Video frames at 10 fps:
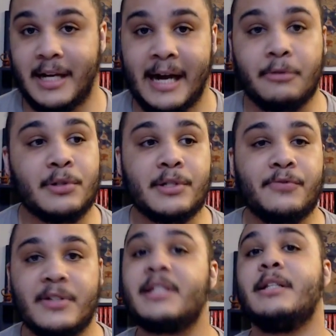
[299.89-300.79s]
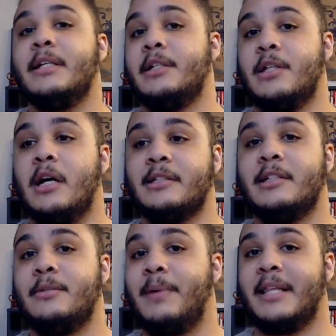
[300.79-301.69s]
I was physically
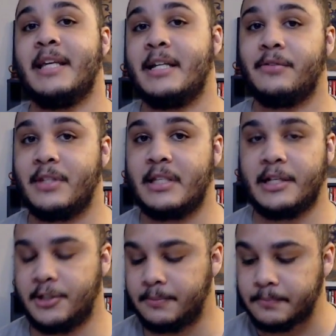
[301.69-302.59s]
exhausted by the end of the session.